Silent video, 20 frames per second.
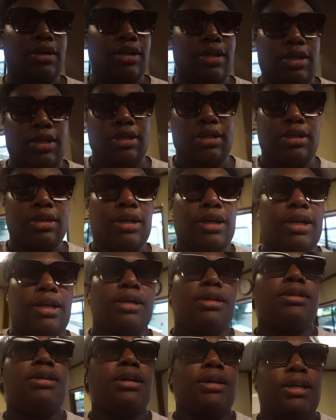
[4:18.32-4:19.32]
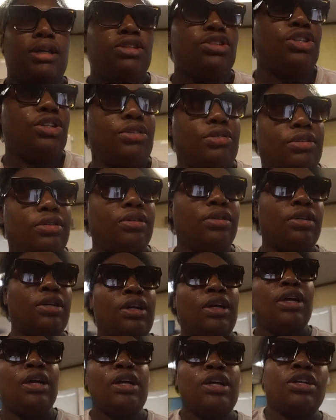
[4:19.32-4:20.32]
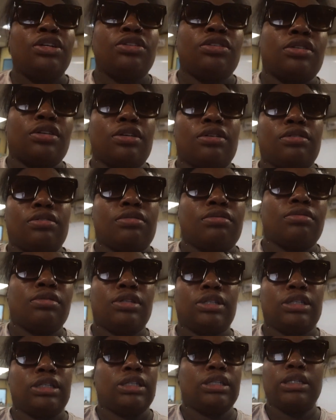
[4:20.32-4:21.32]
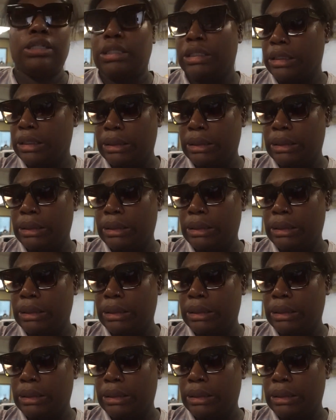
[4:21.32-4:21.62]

in here and in general, so we'll see.